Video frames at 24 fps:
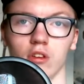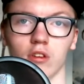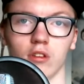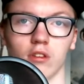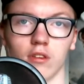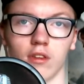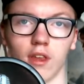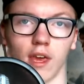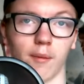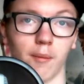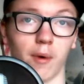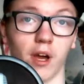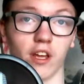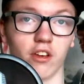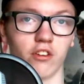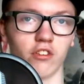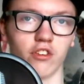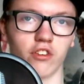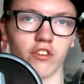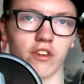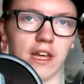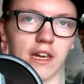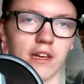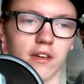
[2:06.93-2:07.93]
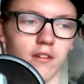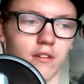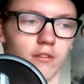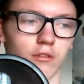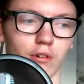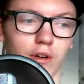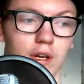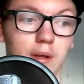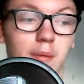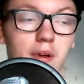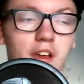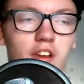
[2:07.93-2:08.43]
They might just add
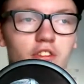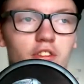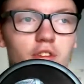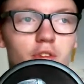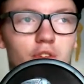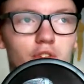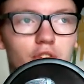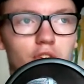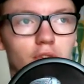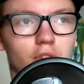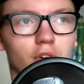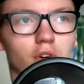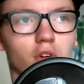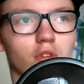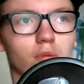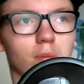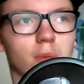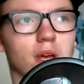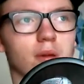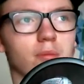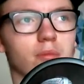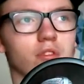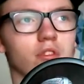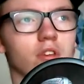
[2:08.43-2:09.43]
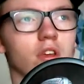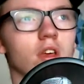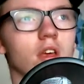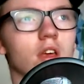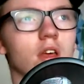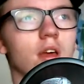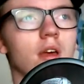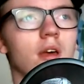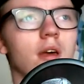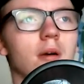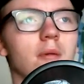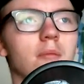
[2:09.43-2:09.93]
remasters of old maps,
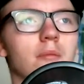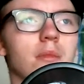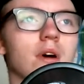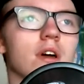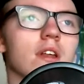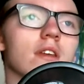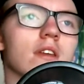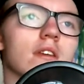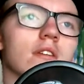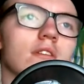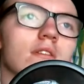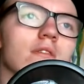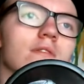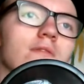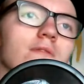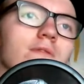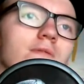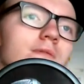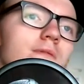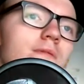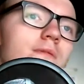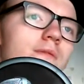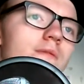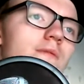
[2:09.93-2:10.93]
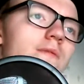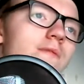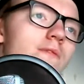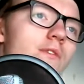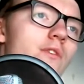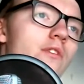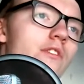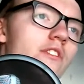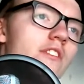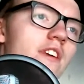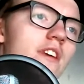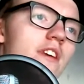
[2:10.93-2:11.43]
but
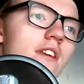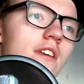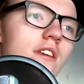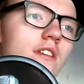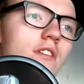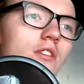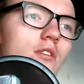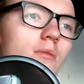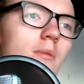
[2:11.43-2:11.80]
14 new